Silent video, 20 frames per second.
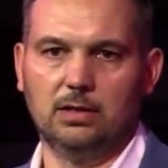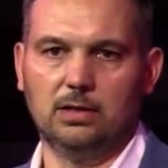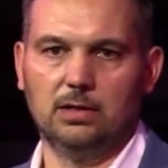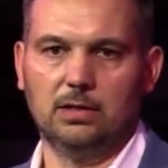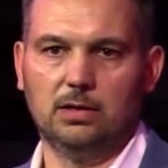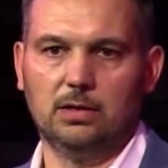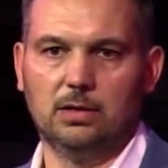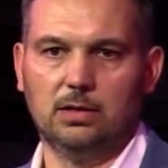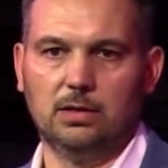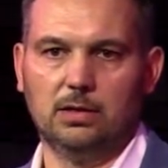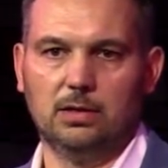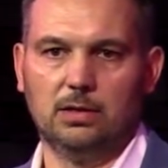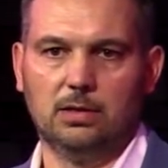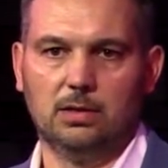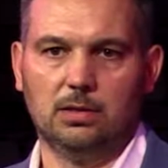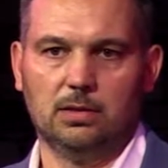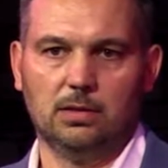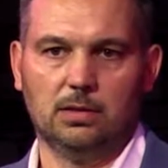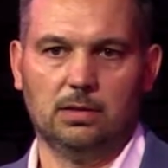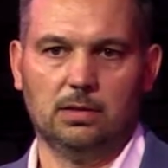
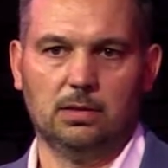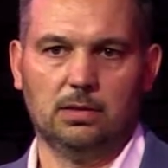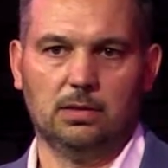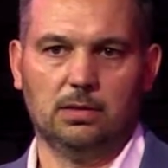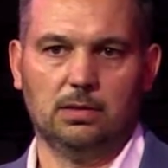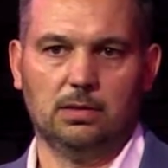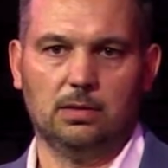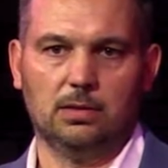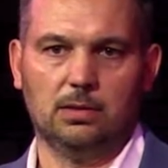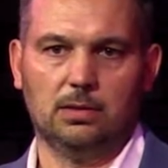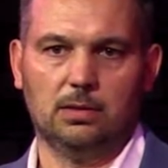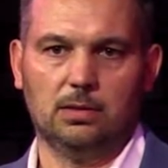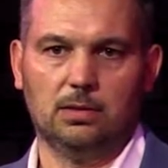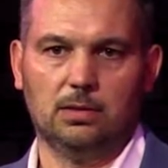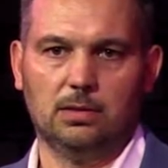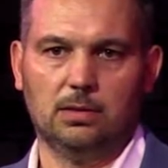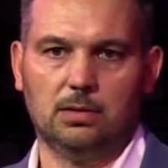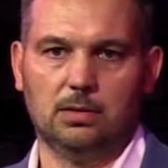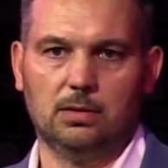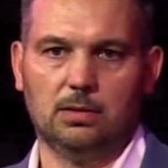
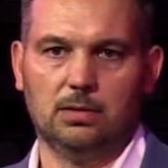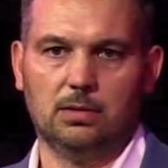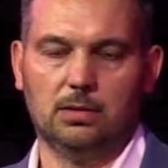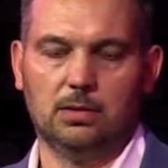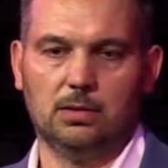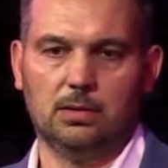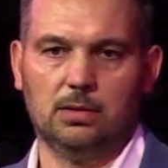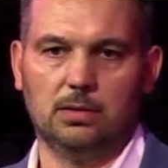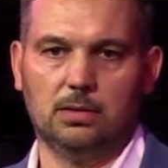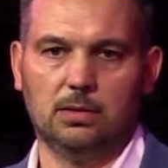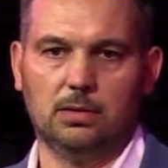Nothing is said.